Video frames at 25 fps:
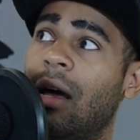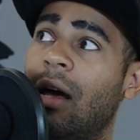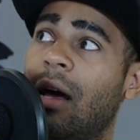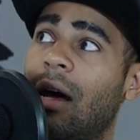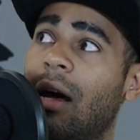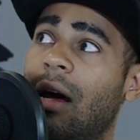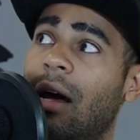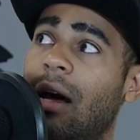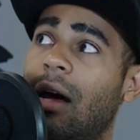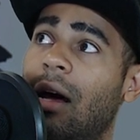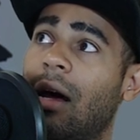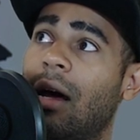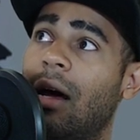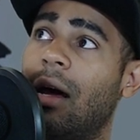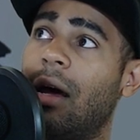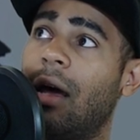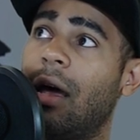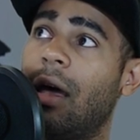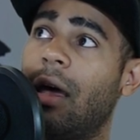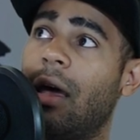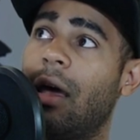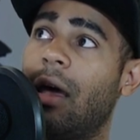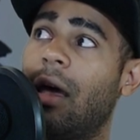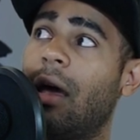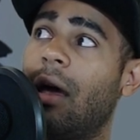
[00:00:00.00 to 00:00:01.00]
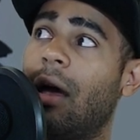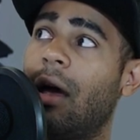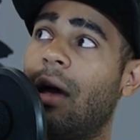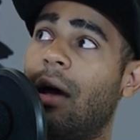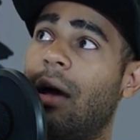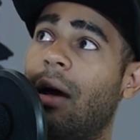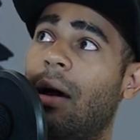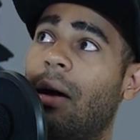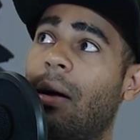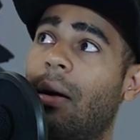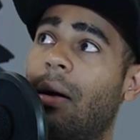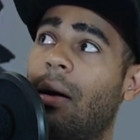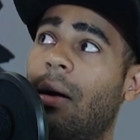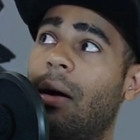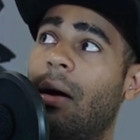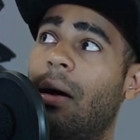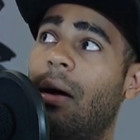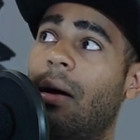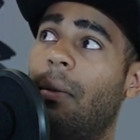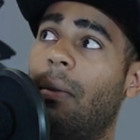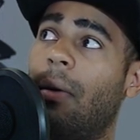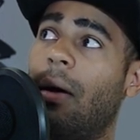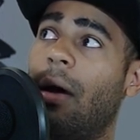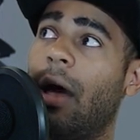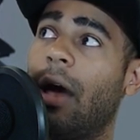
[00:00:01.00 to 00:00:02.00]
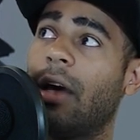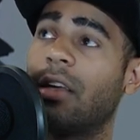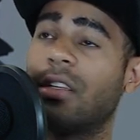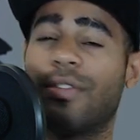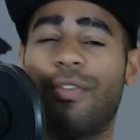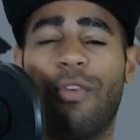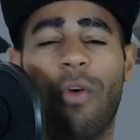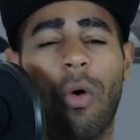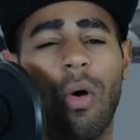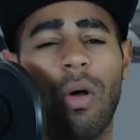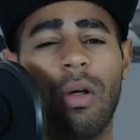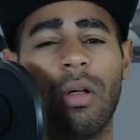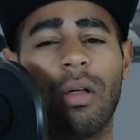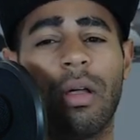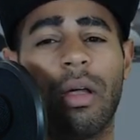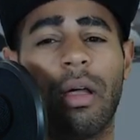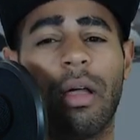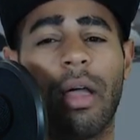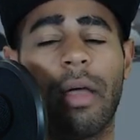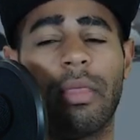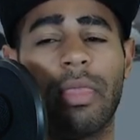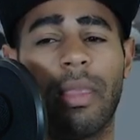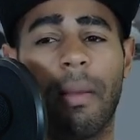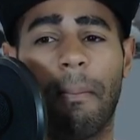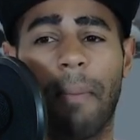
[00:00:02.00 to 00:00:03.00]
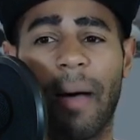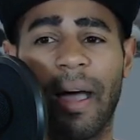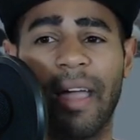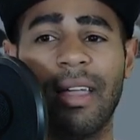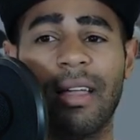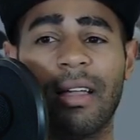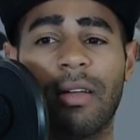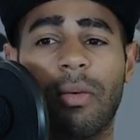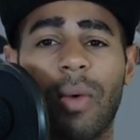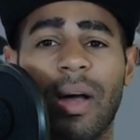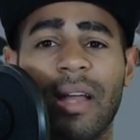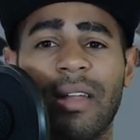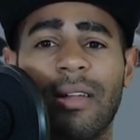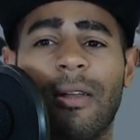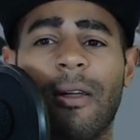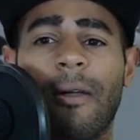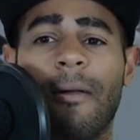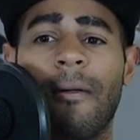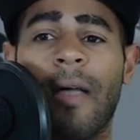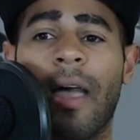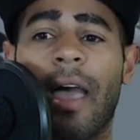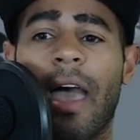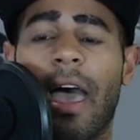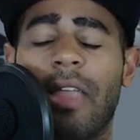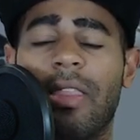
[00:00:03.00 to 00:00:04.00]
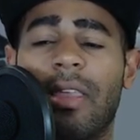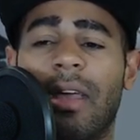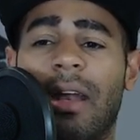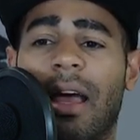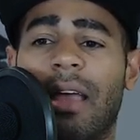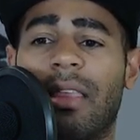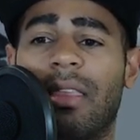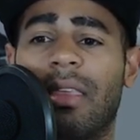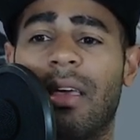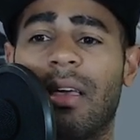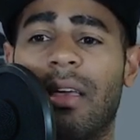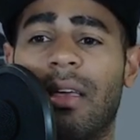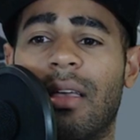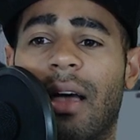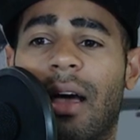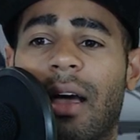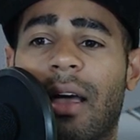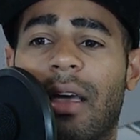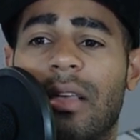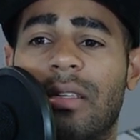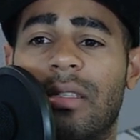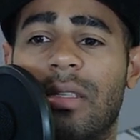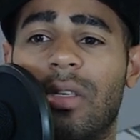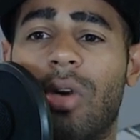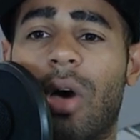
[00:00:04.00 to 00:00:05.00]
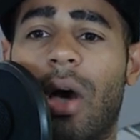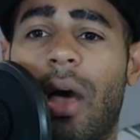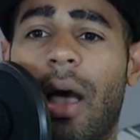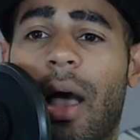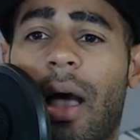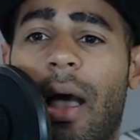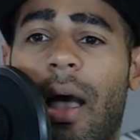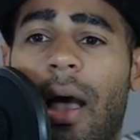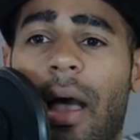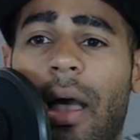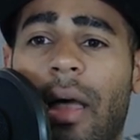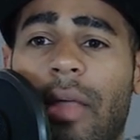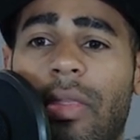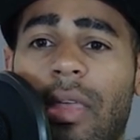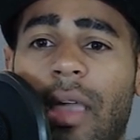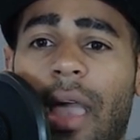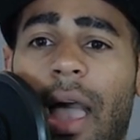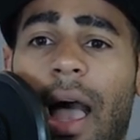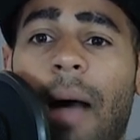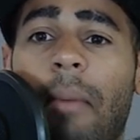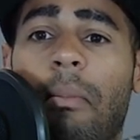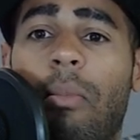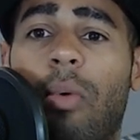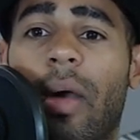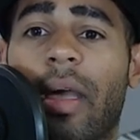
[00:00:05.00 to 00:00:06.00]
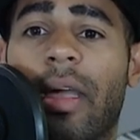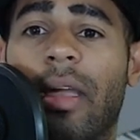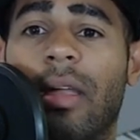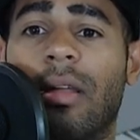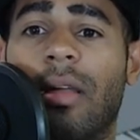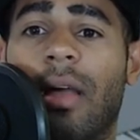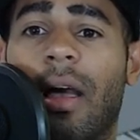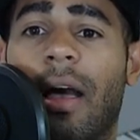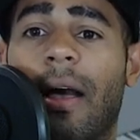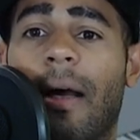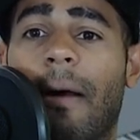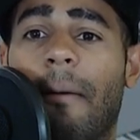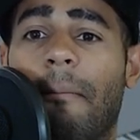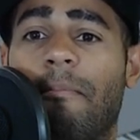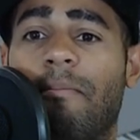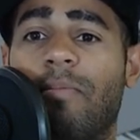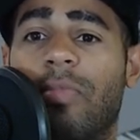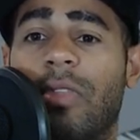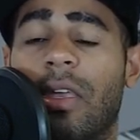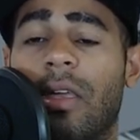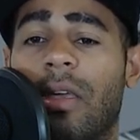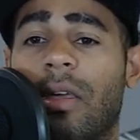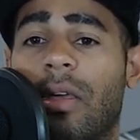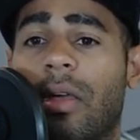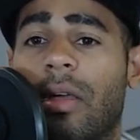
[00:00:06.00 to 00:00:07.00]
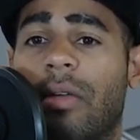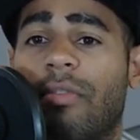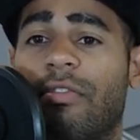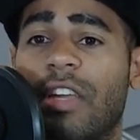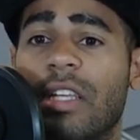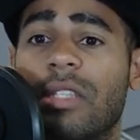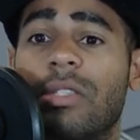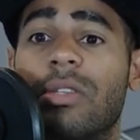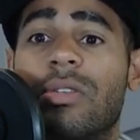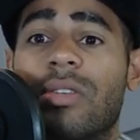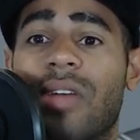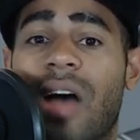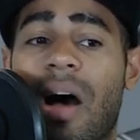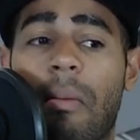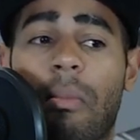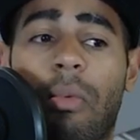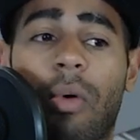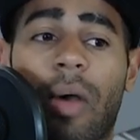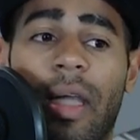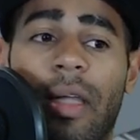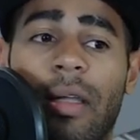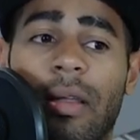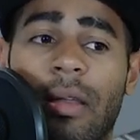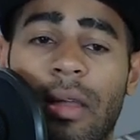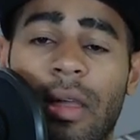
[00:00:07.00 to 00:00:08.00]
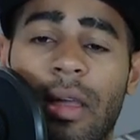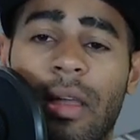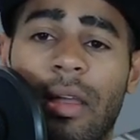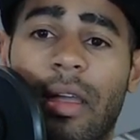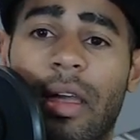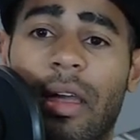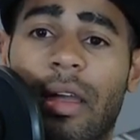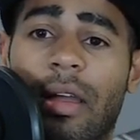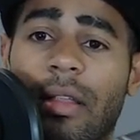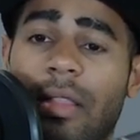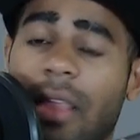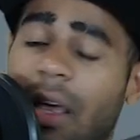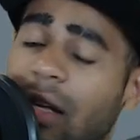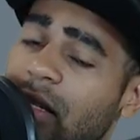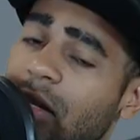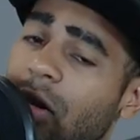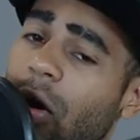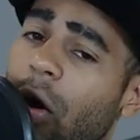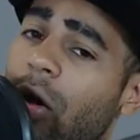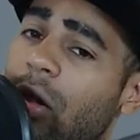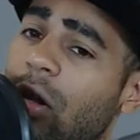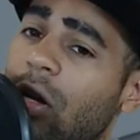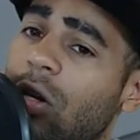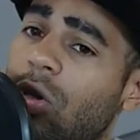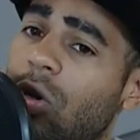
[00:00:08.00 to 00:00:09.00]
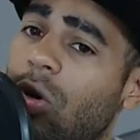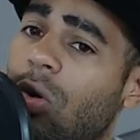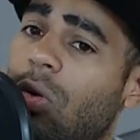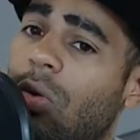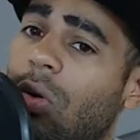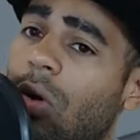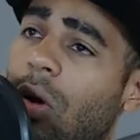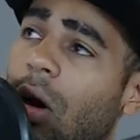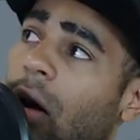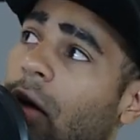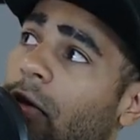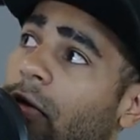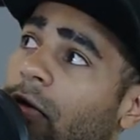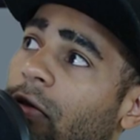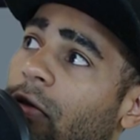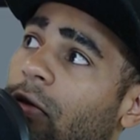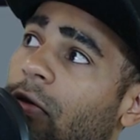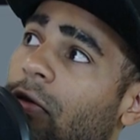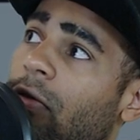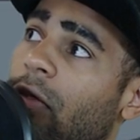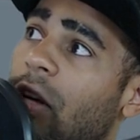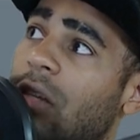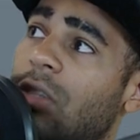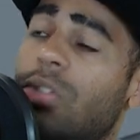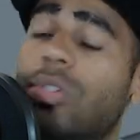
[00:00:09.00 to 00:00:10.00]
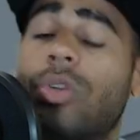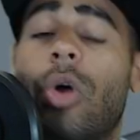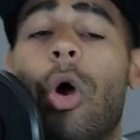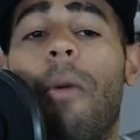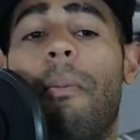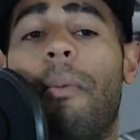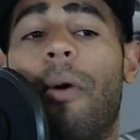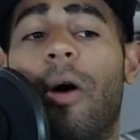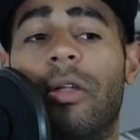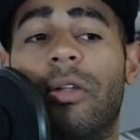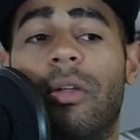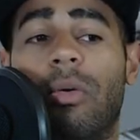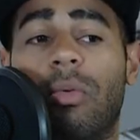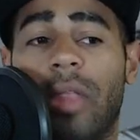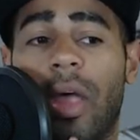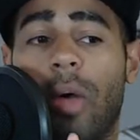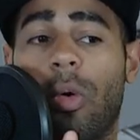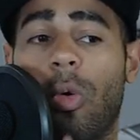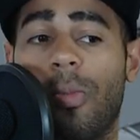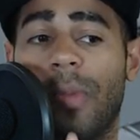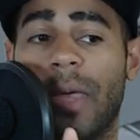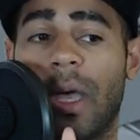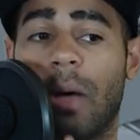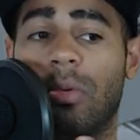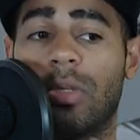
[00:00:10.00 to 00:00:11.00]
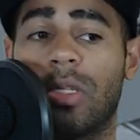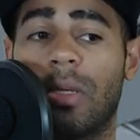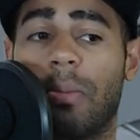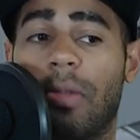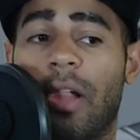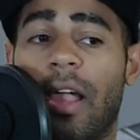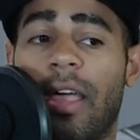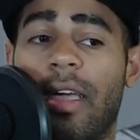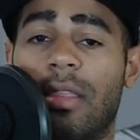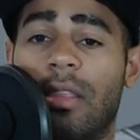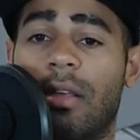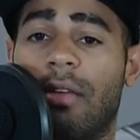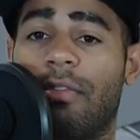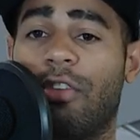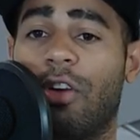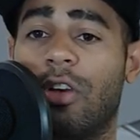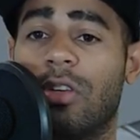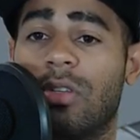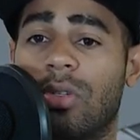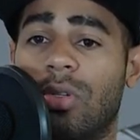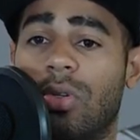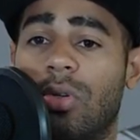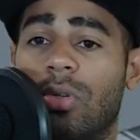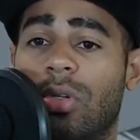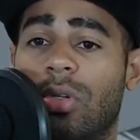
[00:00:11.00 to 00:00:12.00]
uh, X4, the bike one, and then I think uh, is the uh, the Ambwe, um, the Visus Ambwe. Yeah, that's the only two uh, Visus Opod that we'll be able to play in the first two